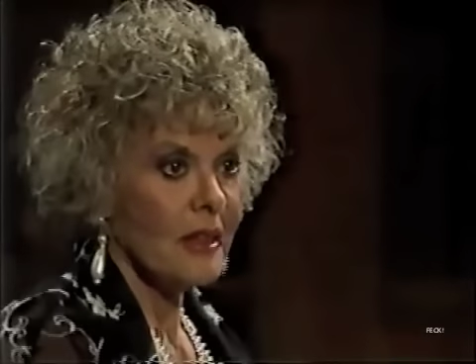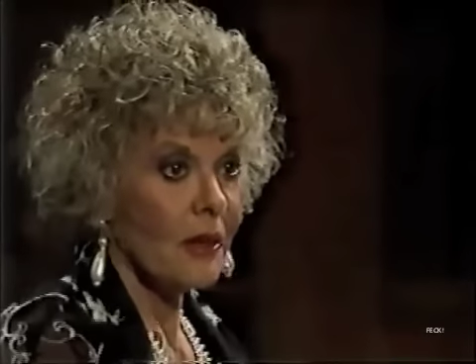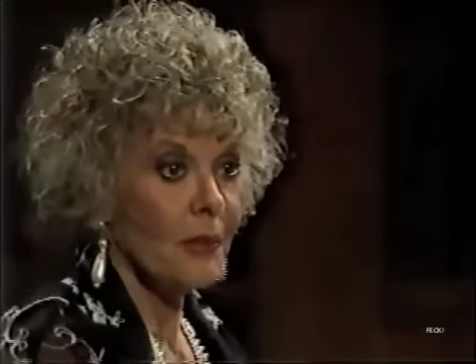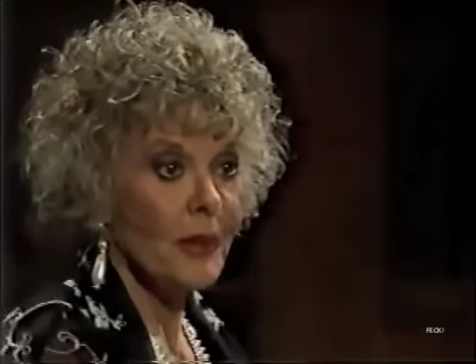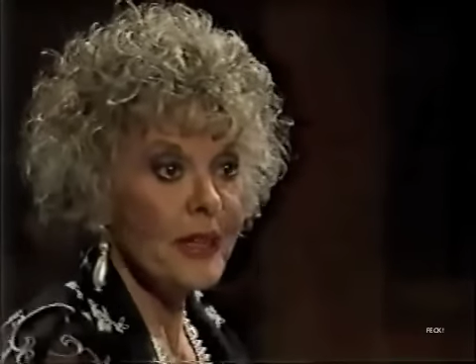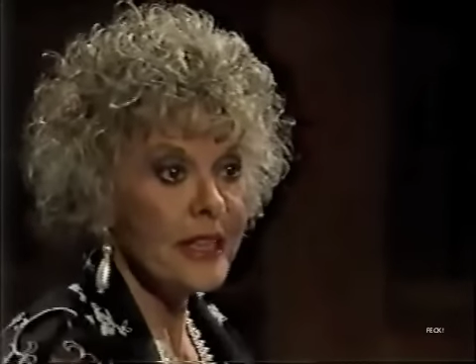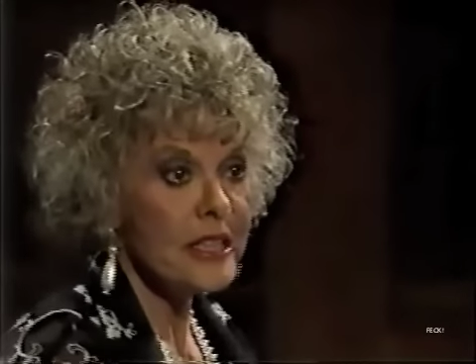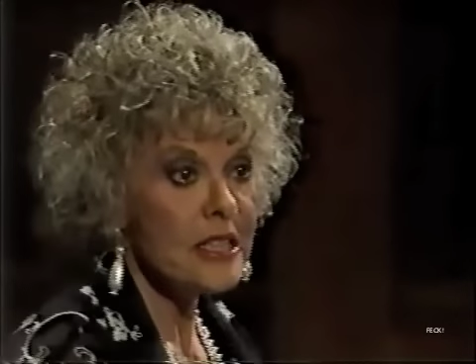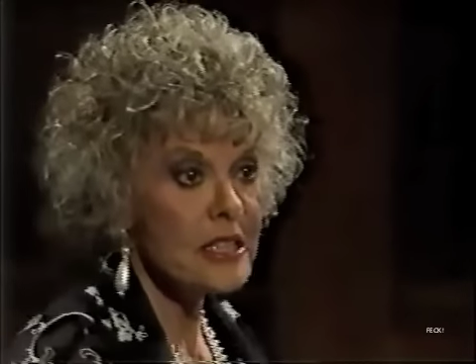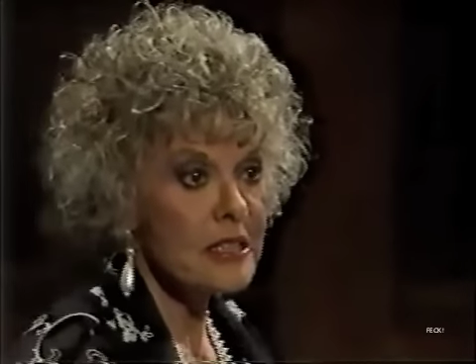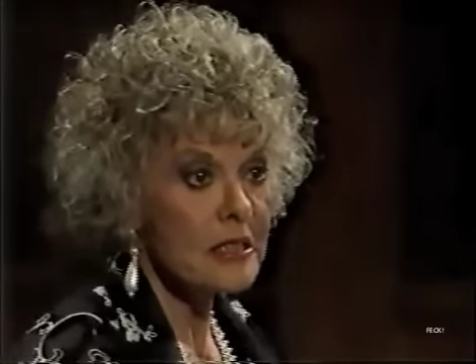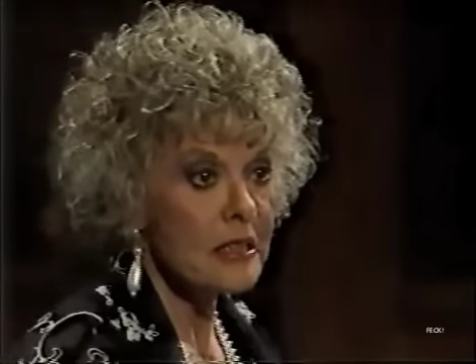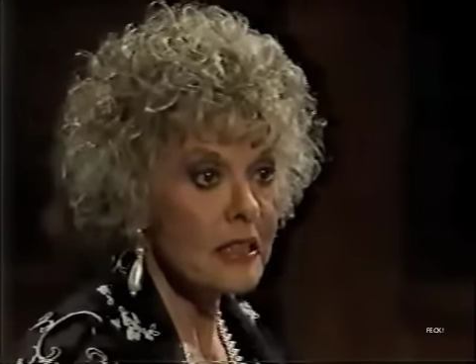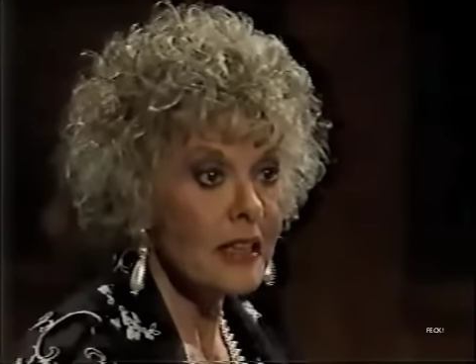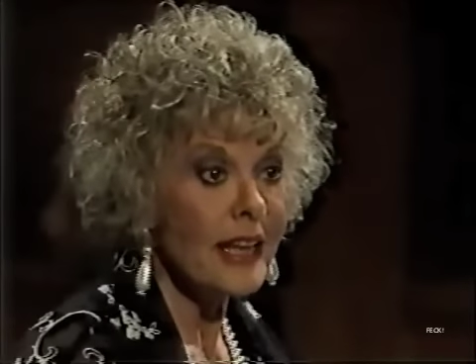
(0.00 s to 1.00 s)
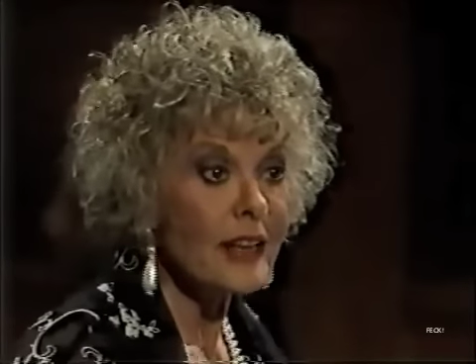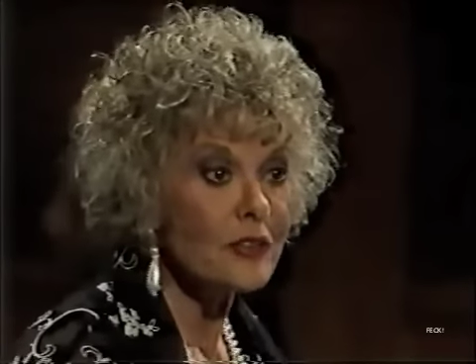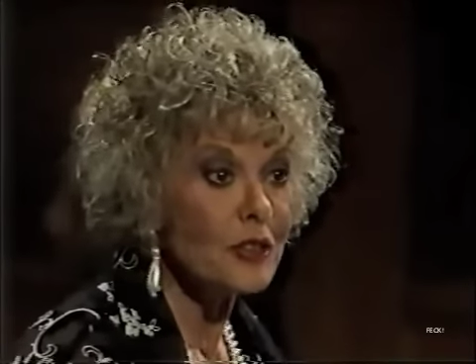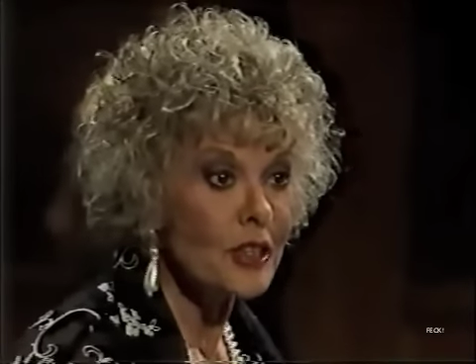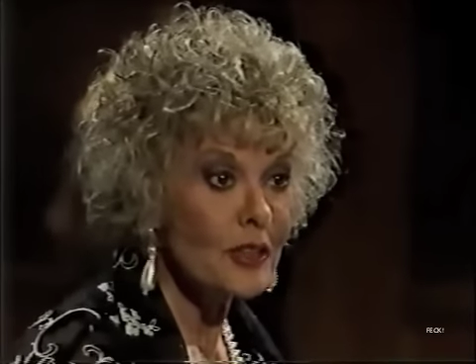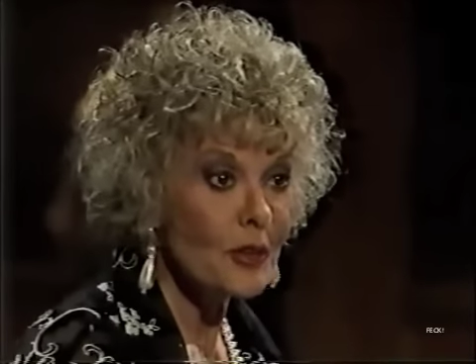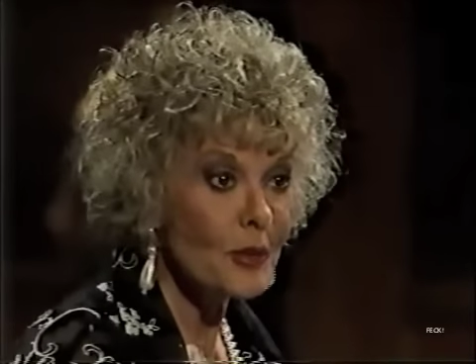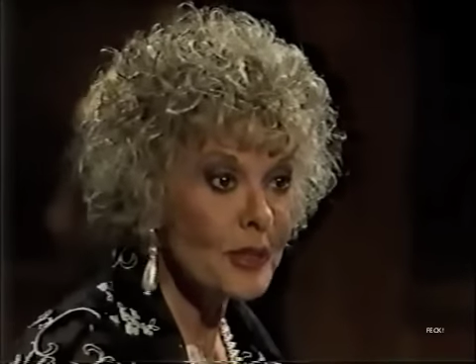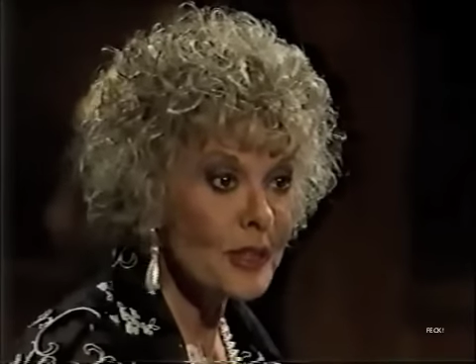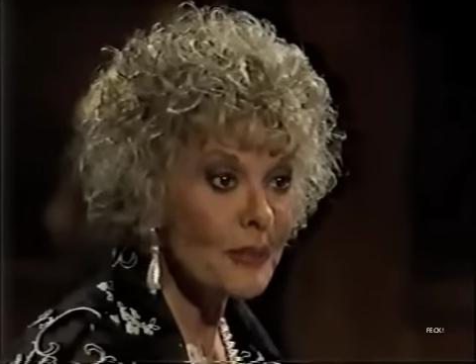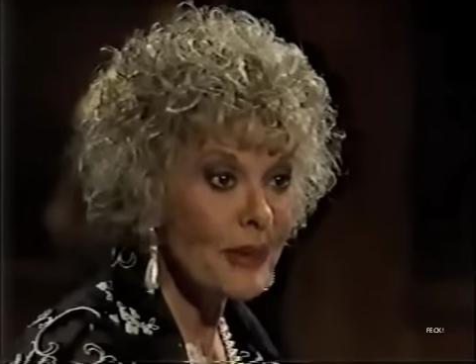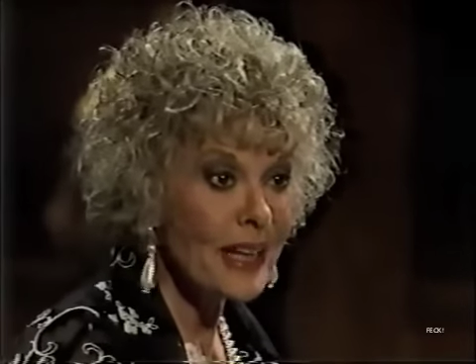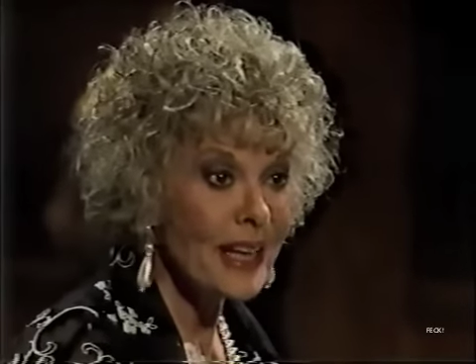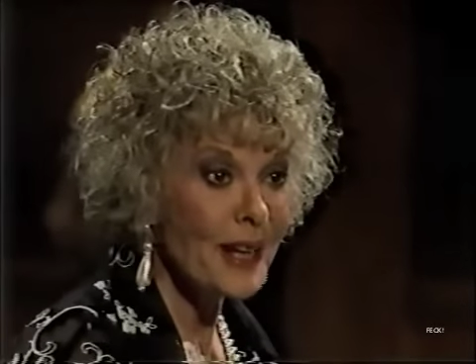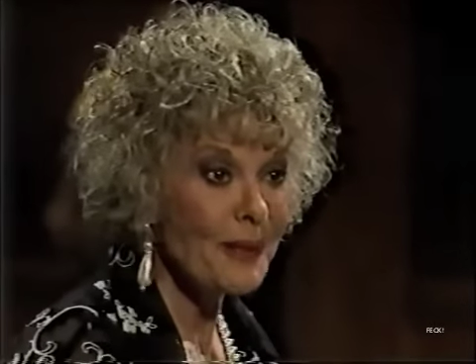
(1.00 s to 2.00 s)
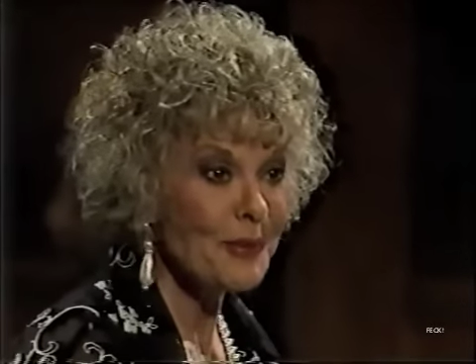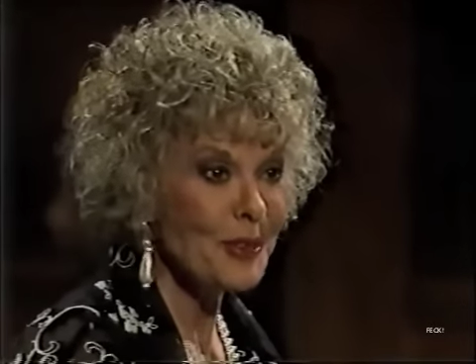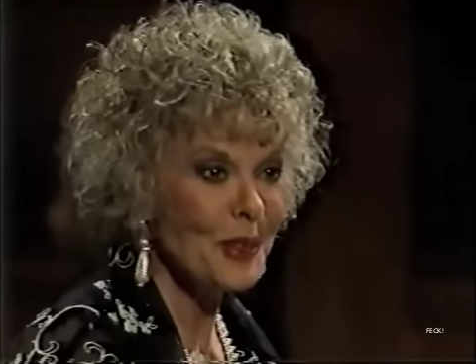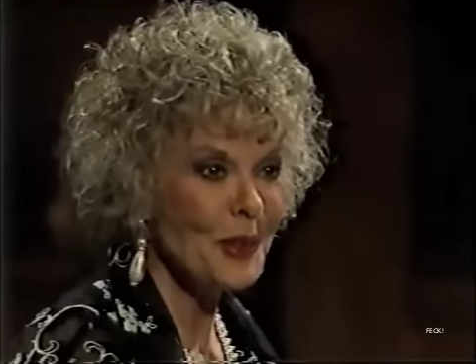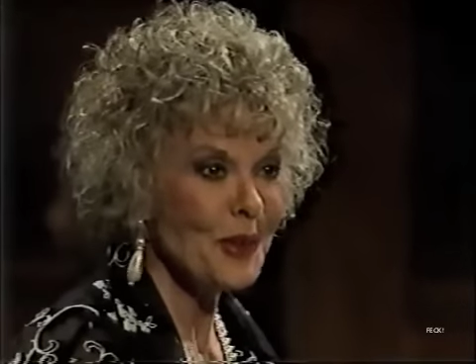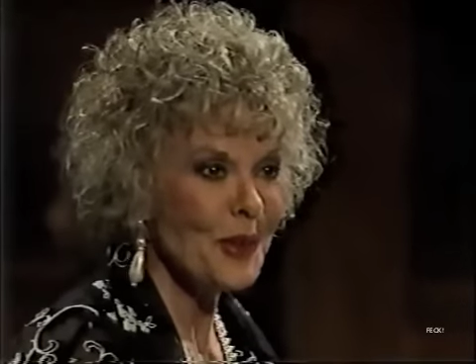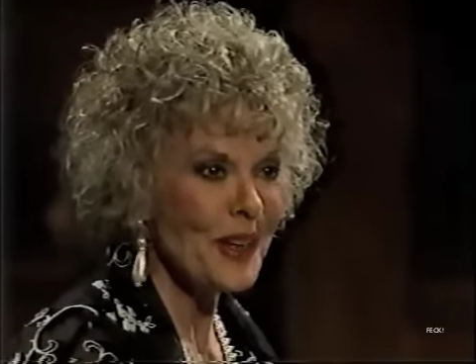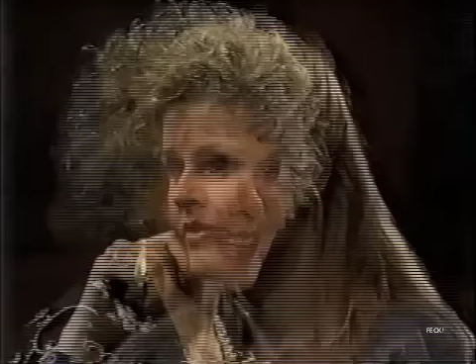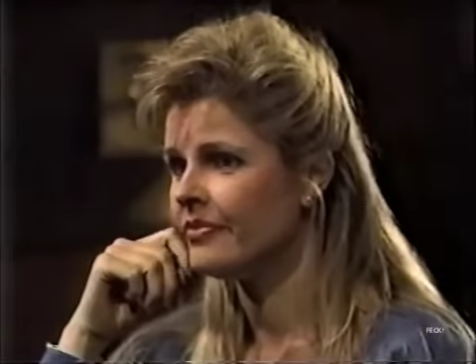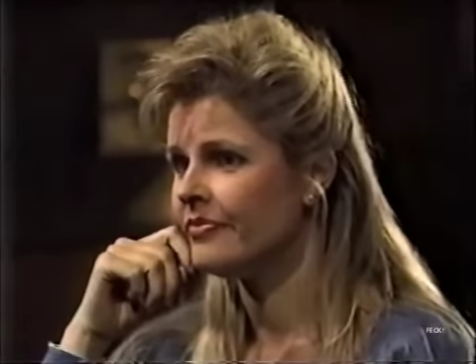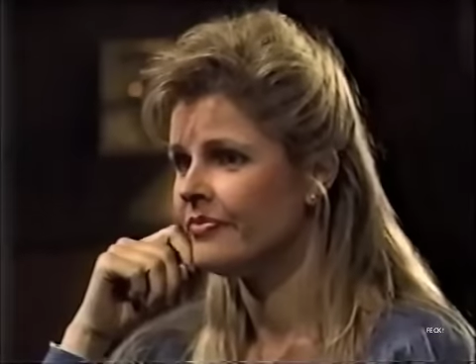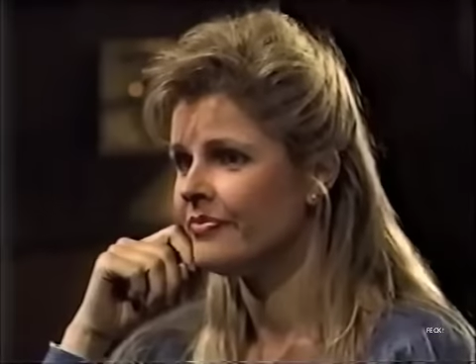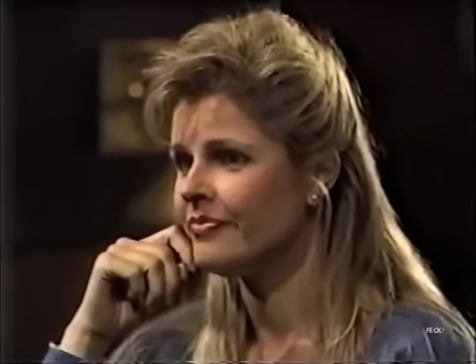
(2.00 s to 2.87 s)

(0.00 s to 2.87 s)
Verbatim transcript: I'll bet it's electrical when you make up, too, huh?